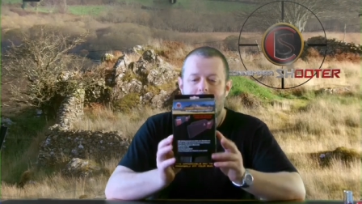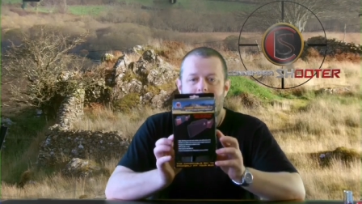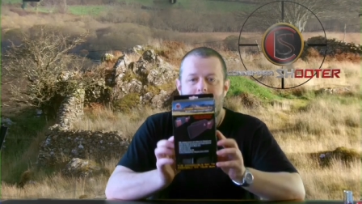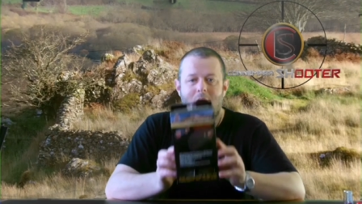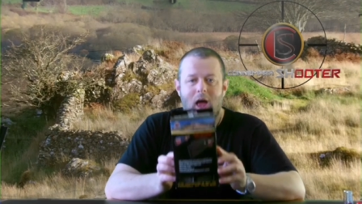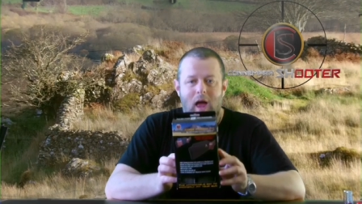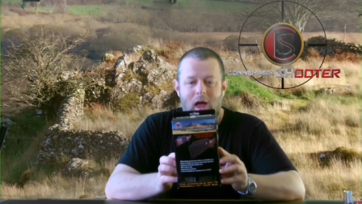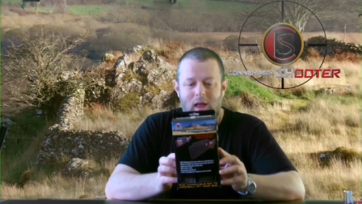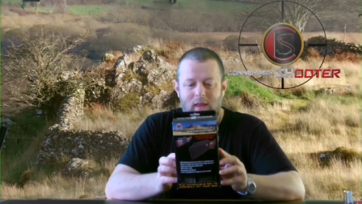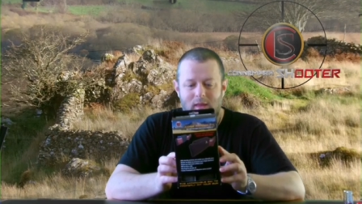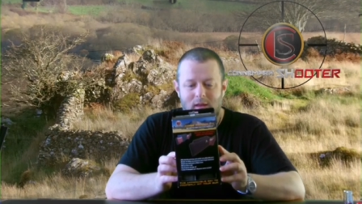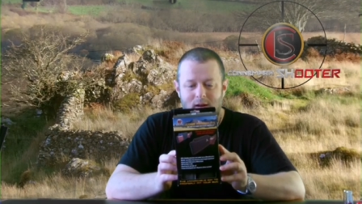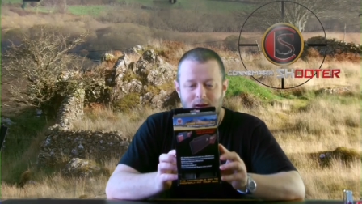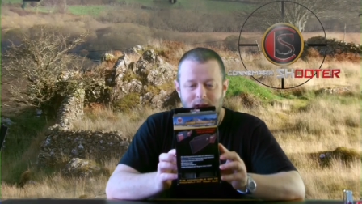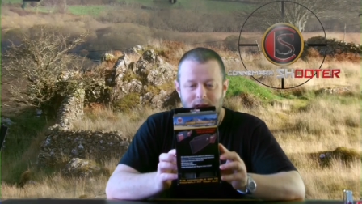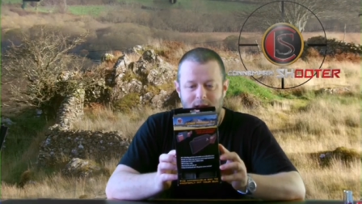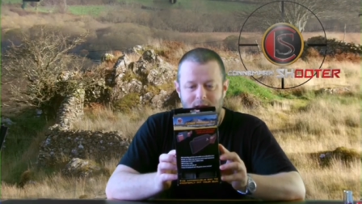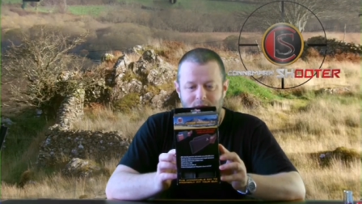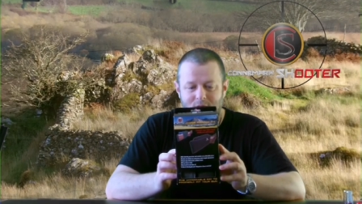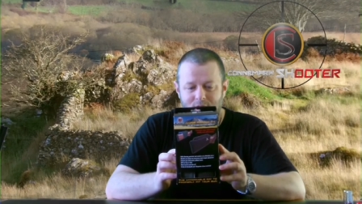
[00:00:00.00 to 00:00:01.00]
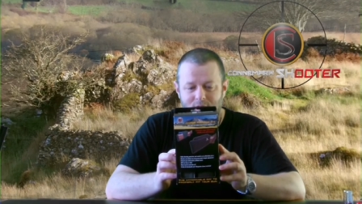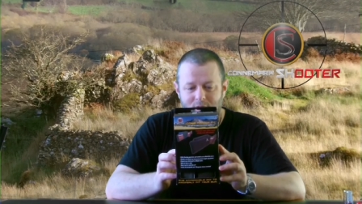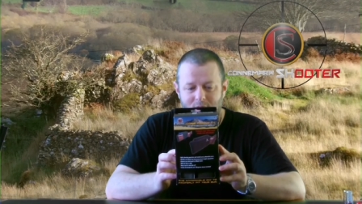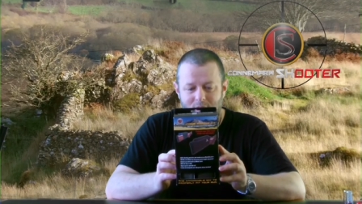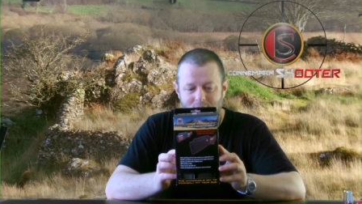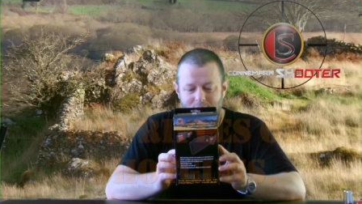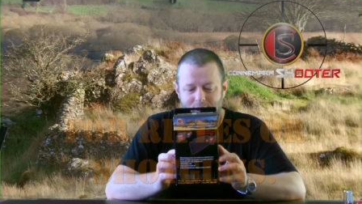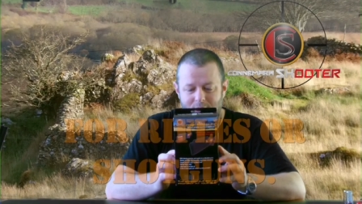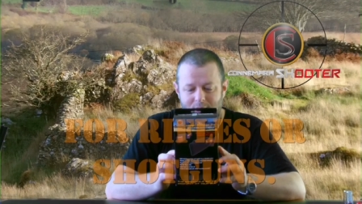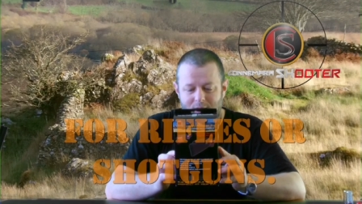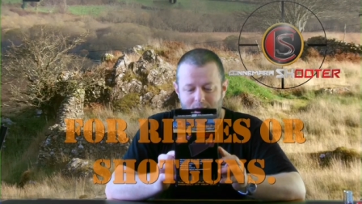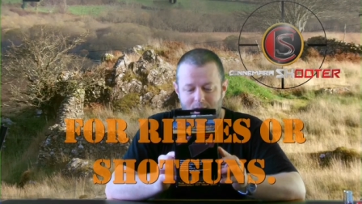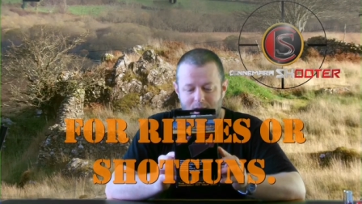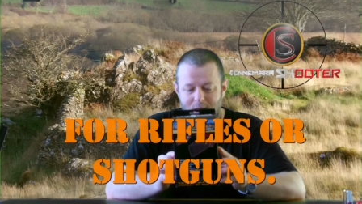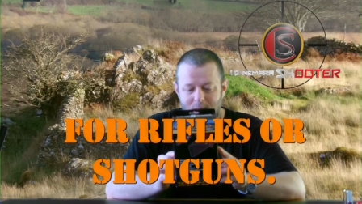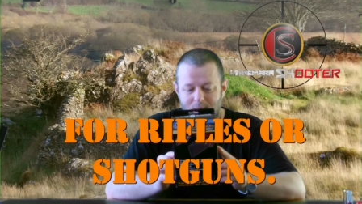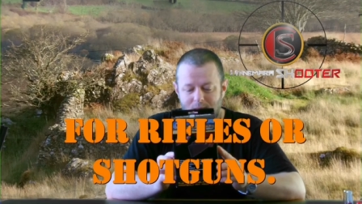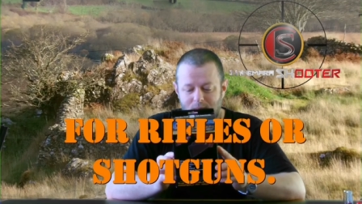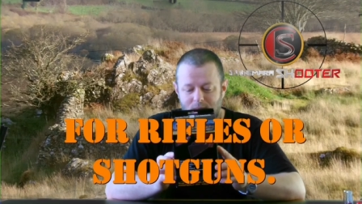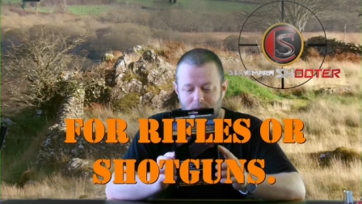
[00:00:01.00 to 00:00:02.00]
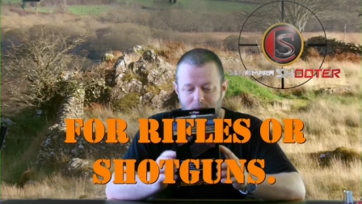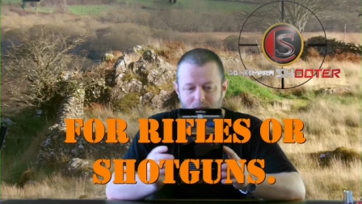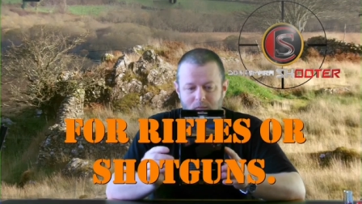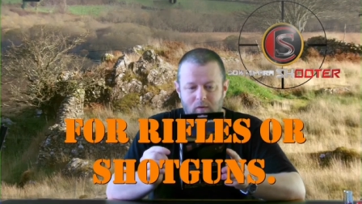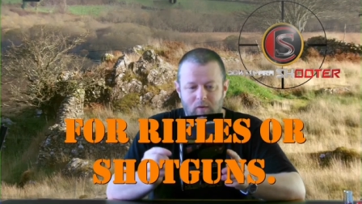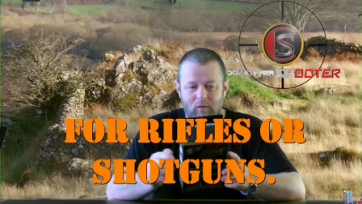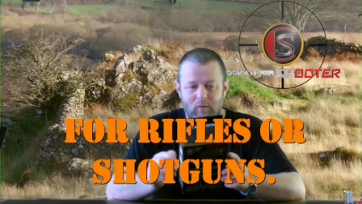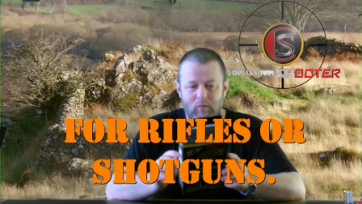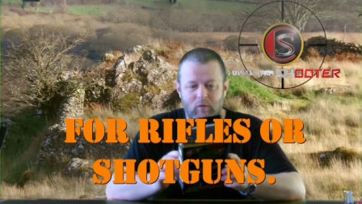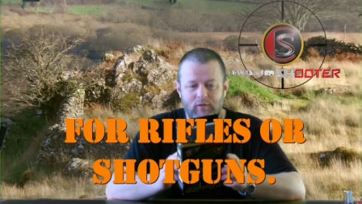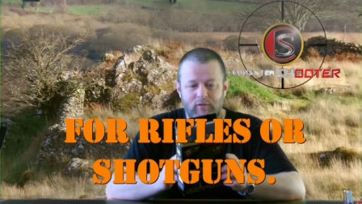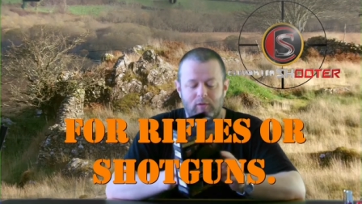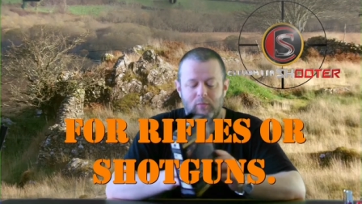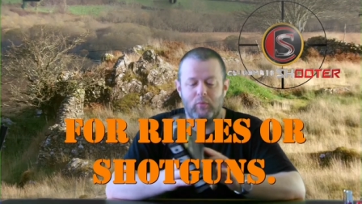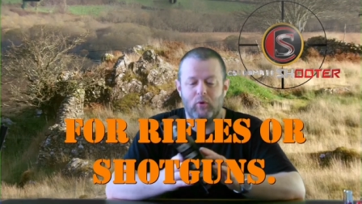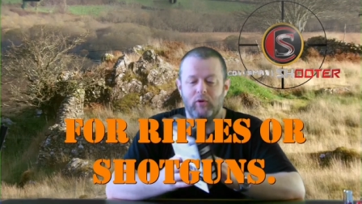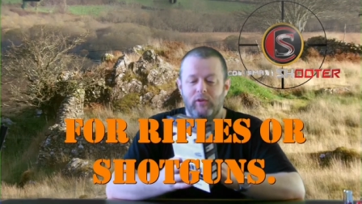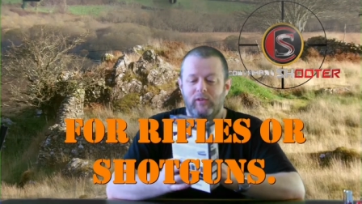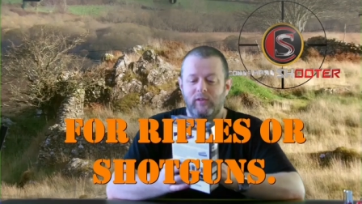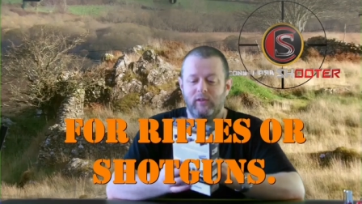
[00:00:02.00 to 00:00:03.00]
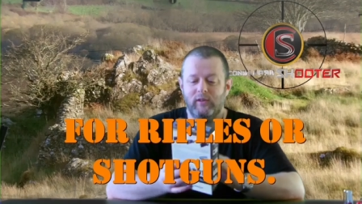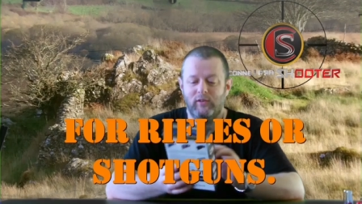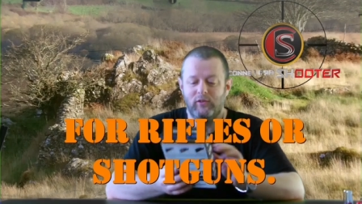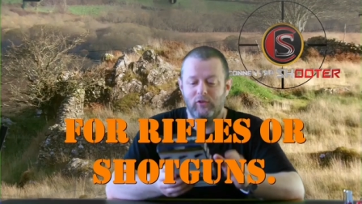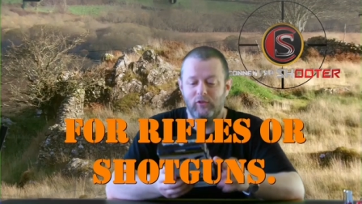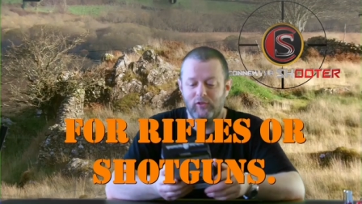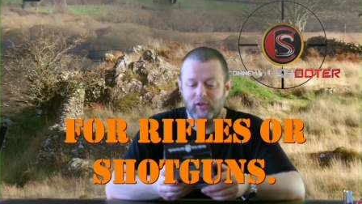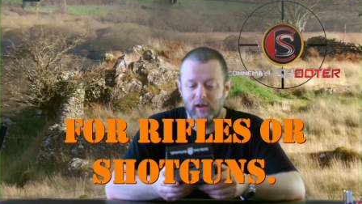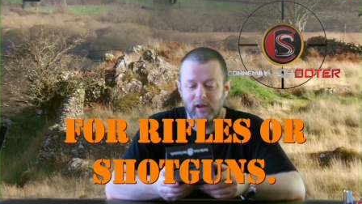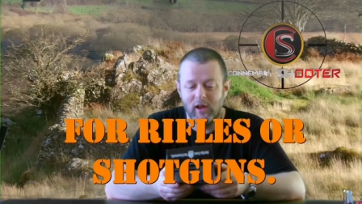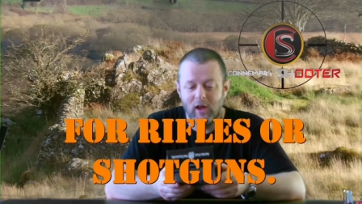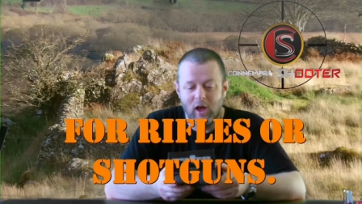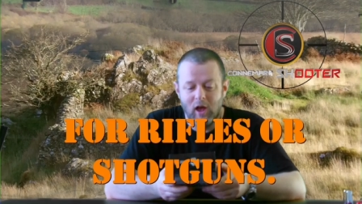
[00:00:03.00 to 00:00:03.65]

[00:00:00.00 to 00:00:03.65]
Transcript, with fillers: And there you have it. Um, what's the point of this, you say?